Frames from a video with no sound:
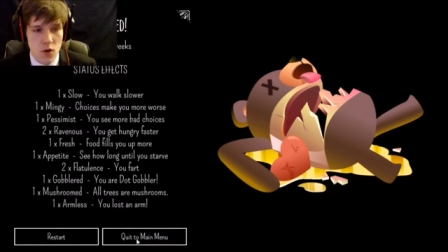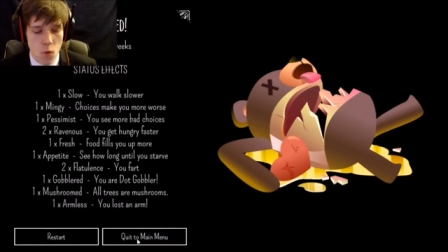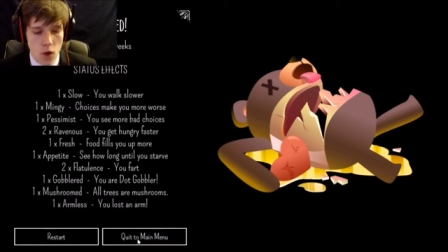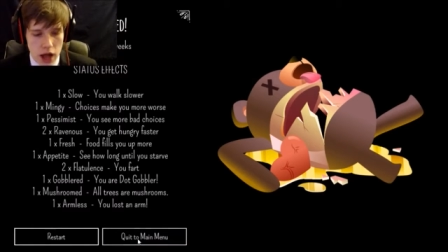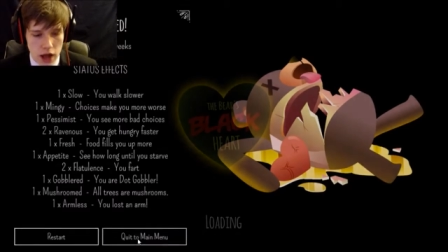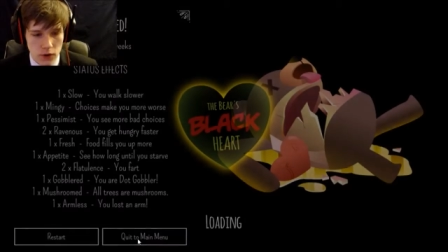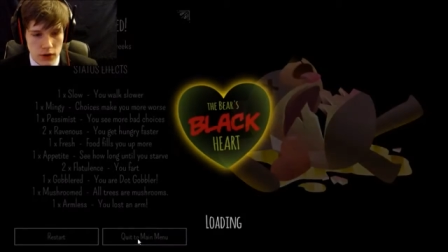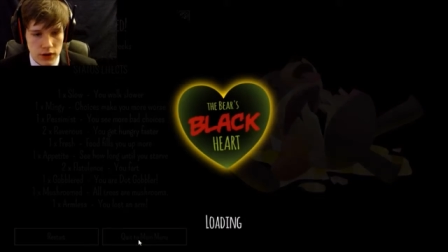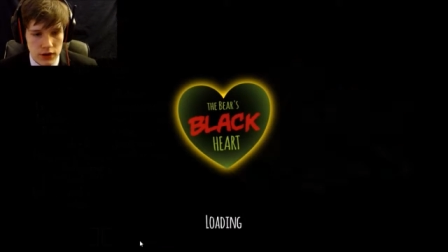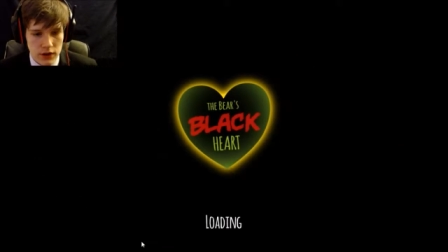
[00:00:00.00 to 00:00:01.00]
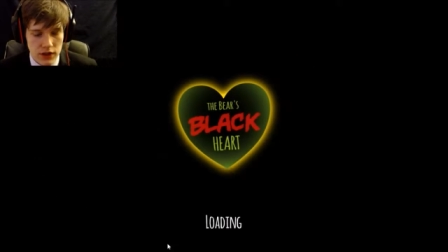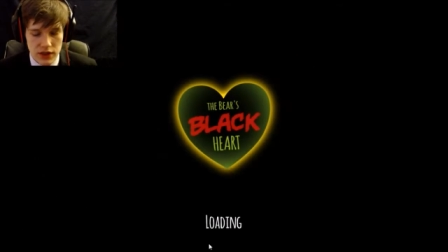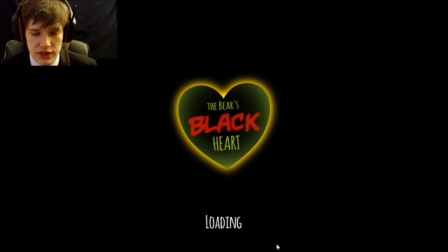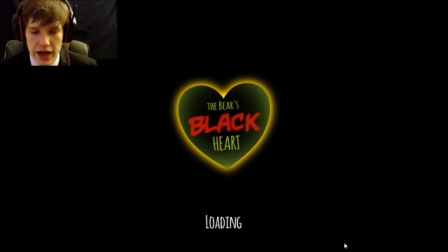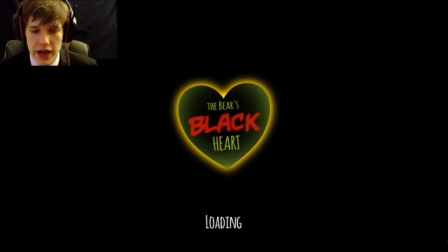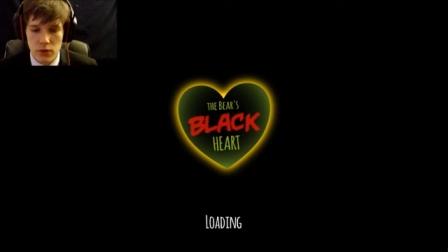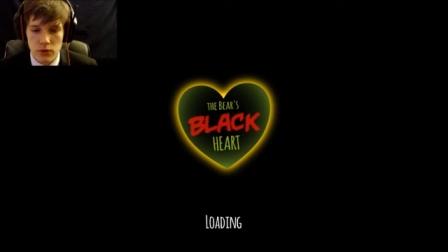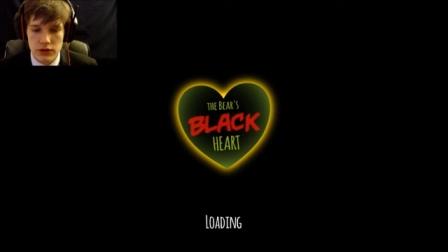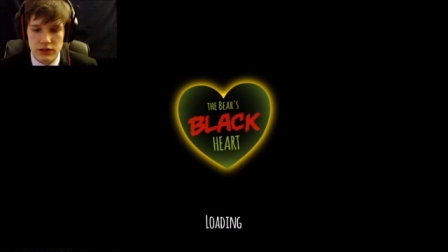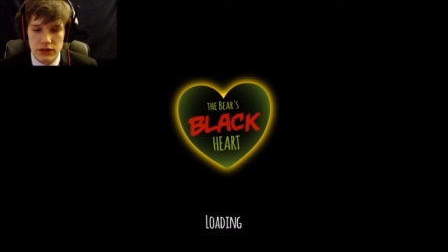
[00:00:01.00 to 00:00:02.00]
Wow. That
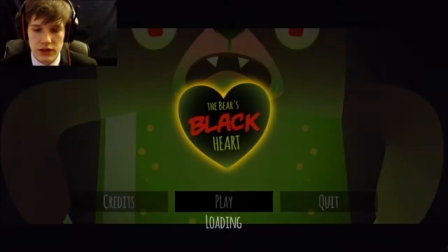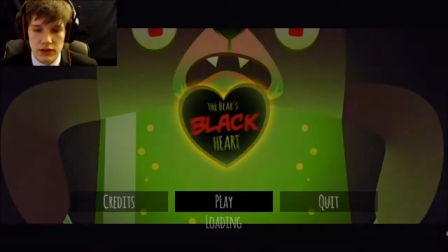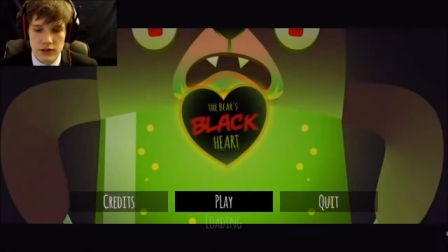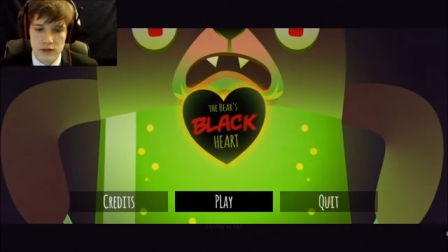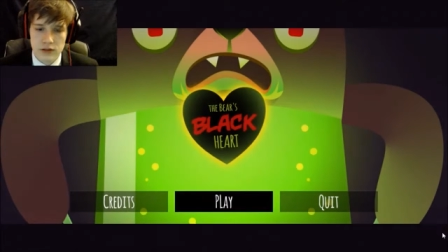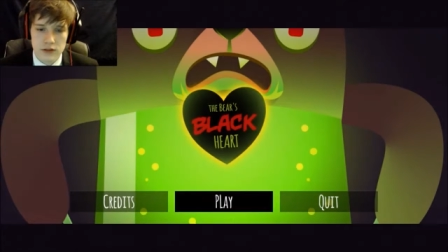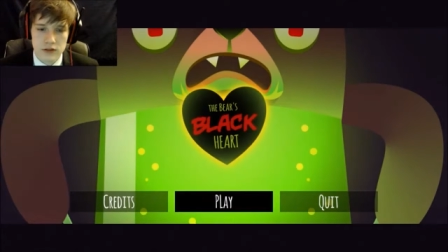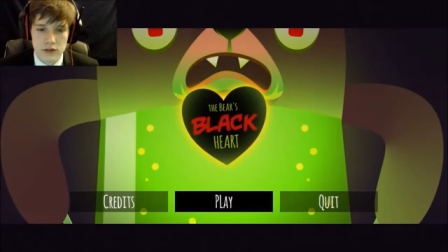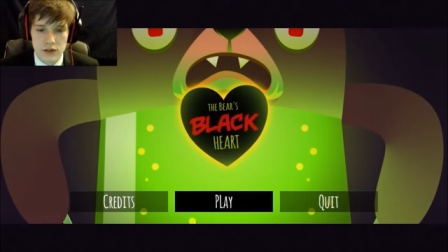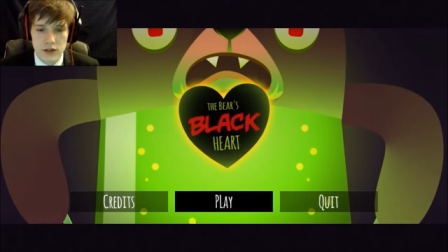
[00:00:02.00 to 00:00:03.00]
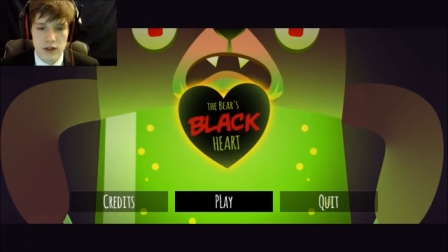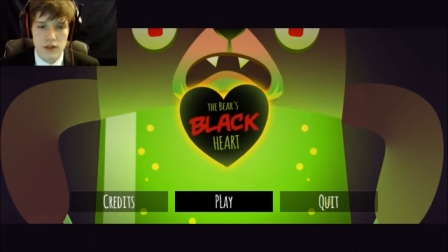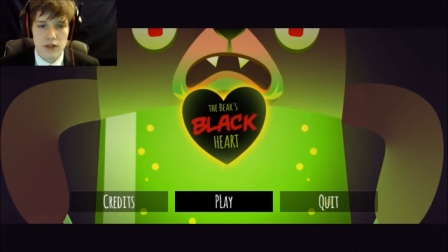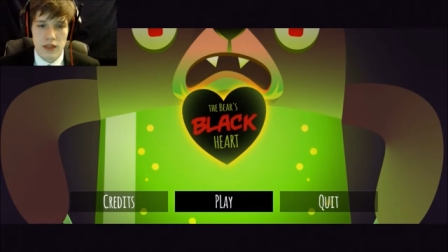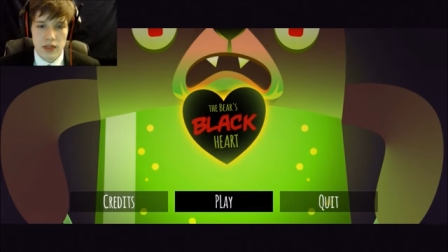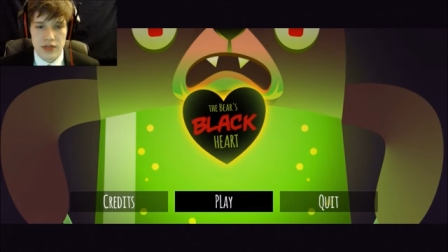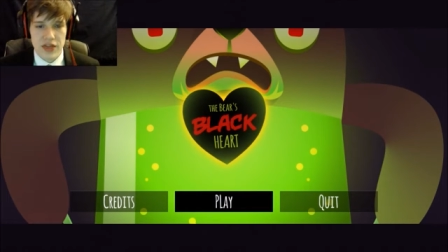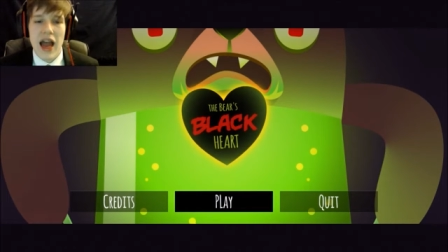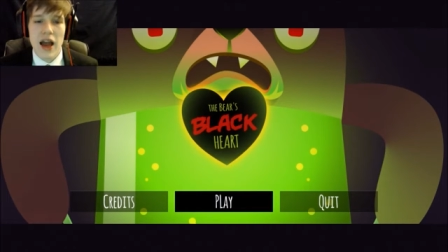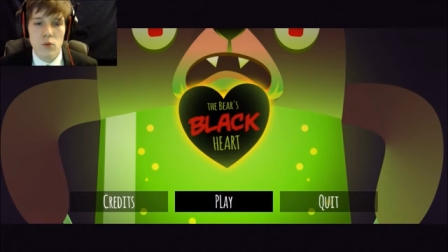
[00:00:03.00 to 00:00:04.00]
was, uh...
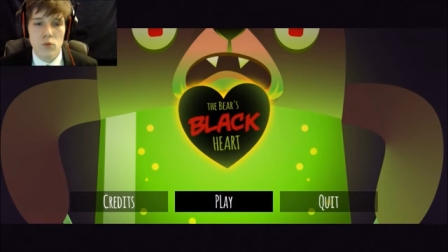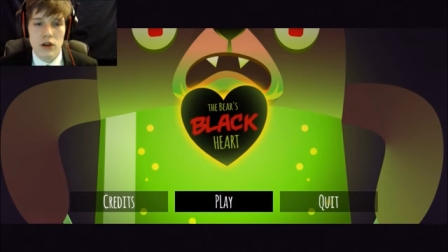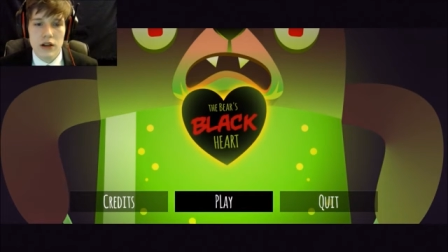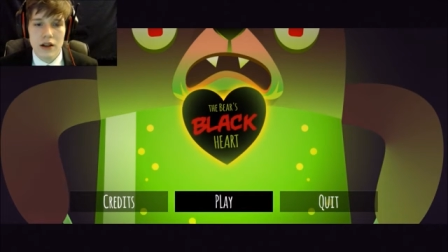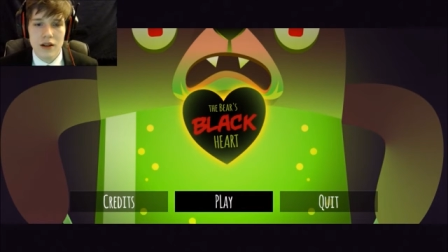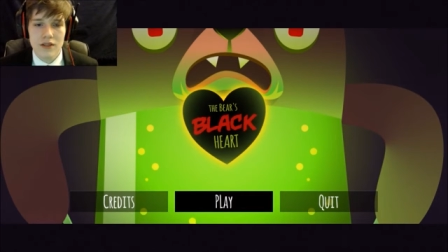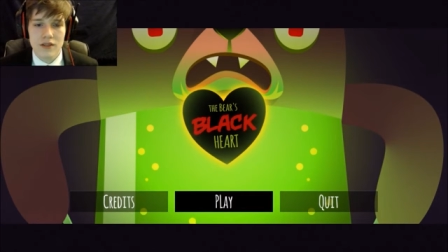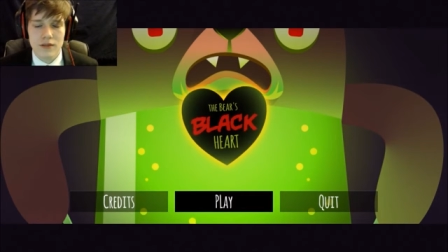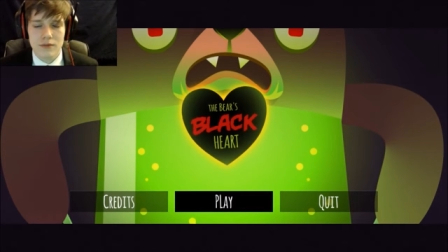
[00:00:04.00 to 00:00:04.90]
that was